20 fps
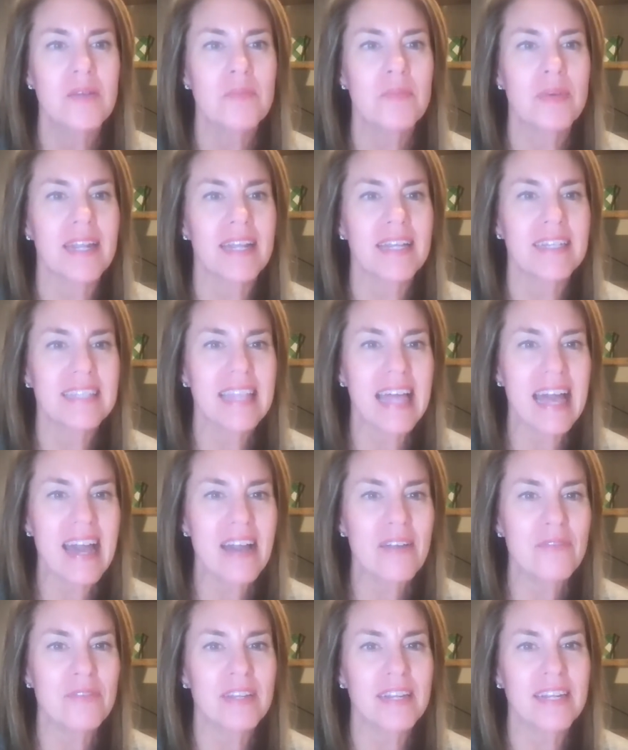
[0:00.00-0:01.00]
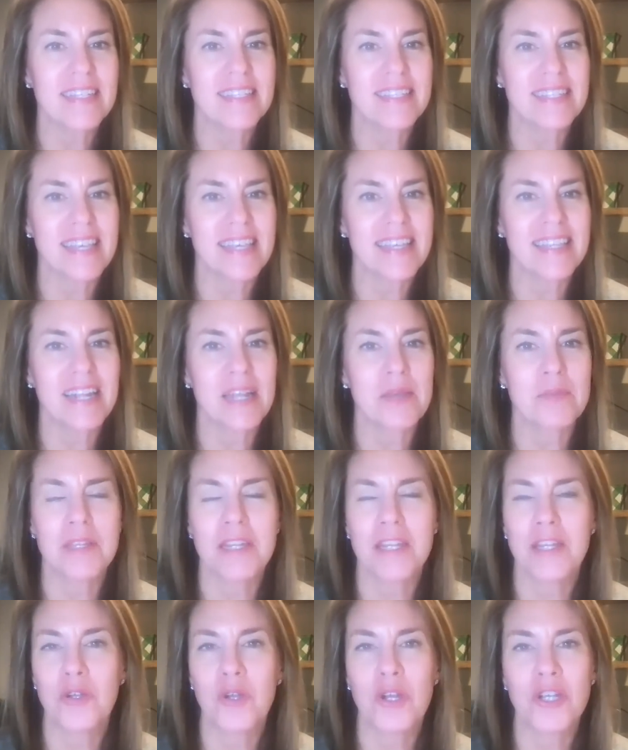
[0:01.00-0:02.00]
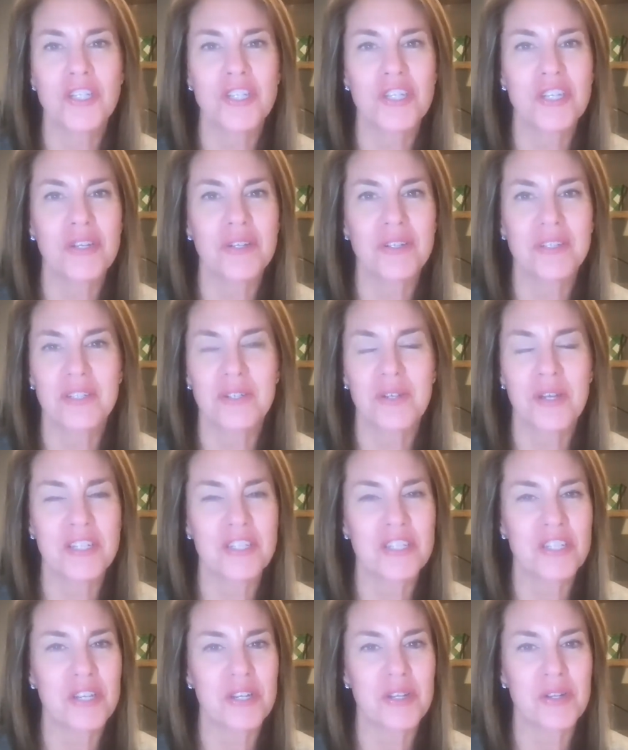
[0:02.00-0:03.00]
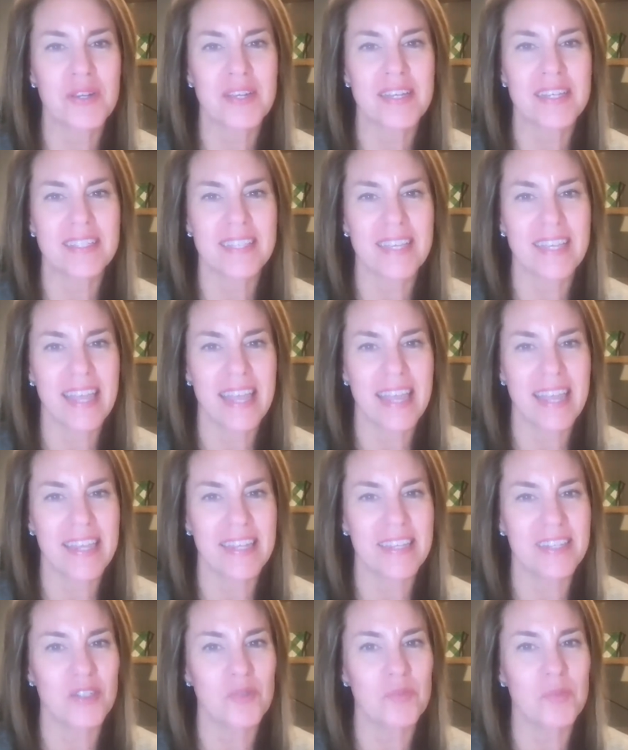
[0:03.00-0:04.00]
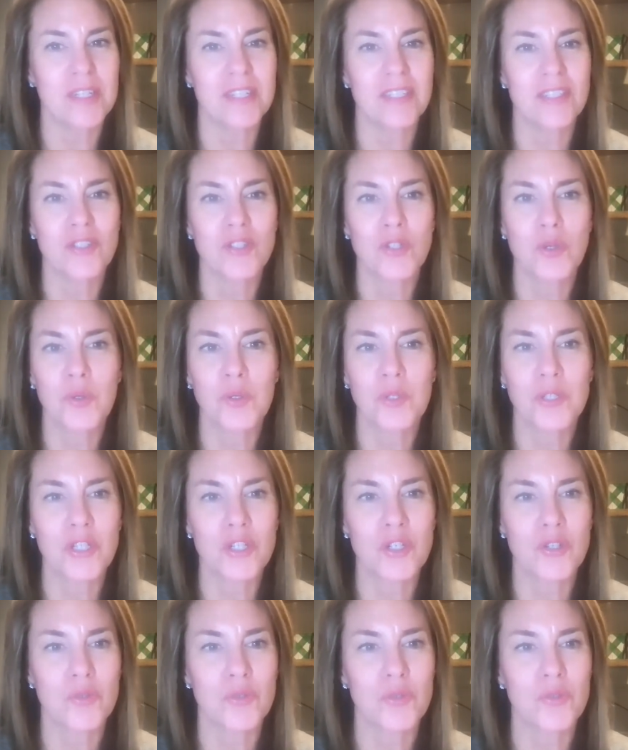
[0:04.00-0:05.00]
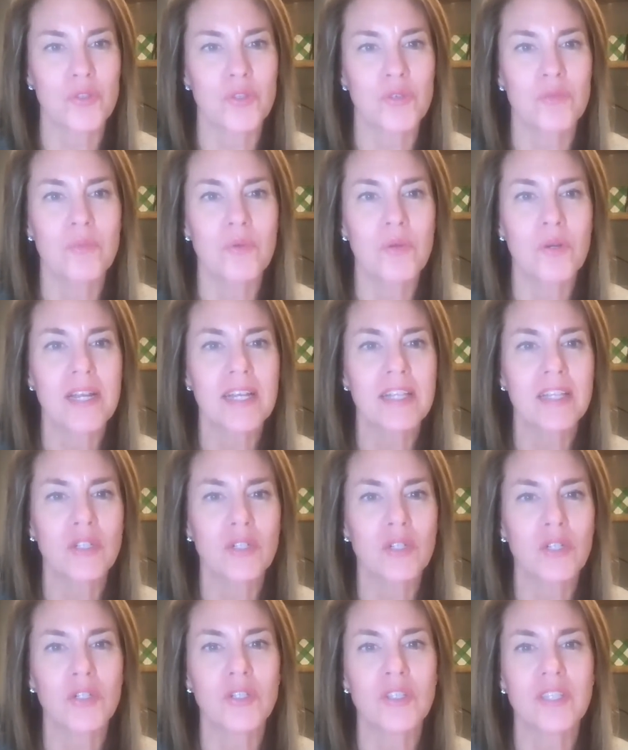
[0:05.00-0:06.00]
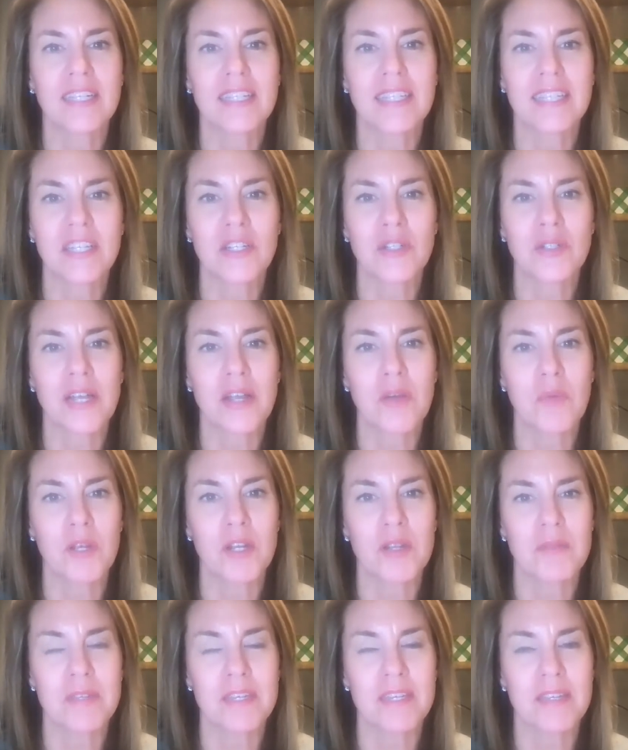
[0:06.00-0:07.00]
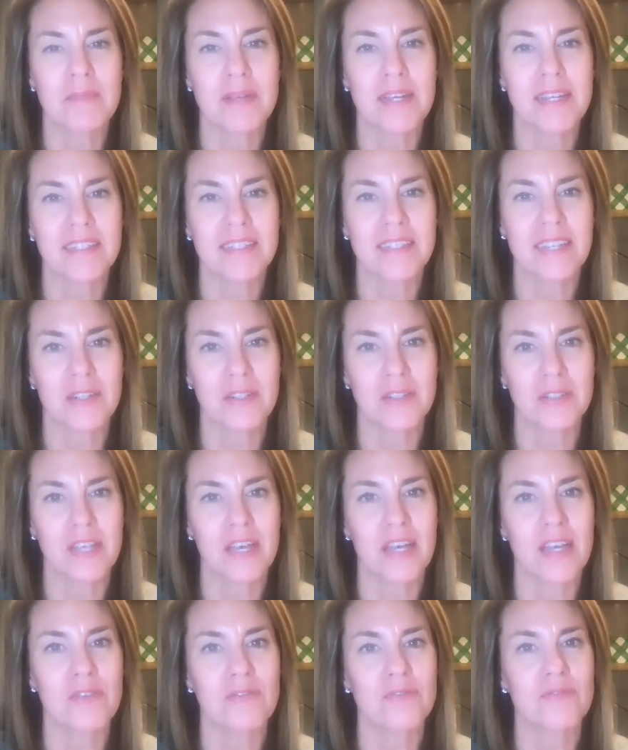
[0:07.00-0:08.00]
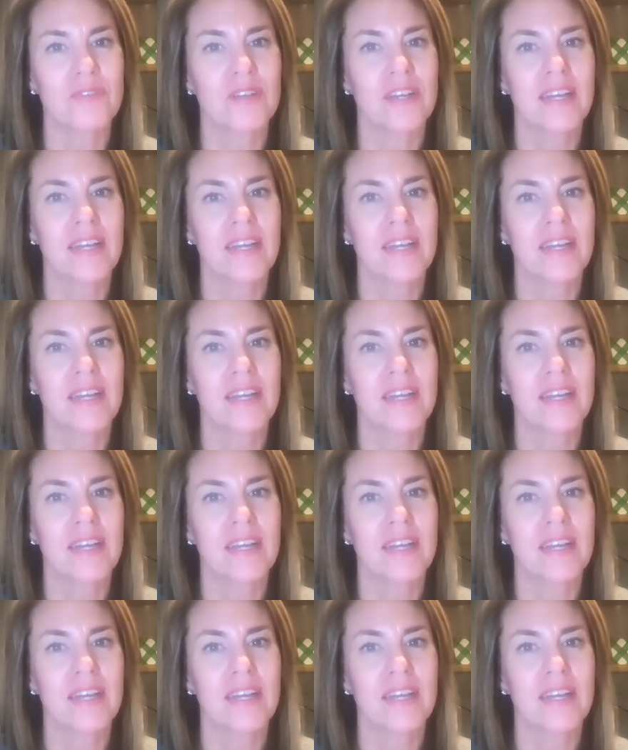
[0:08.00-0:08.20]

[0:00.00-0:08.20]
But I laugh and I say that I'm getting crunchier and crunchier as I age, but it's totally true. The more I learn, the cleaner I want to be in my entire life.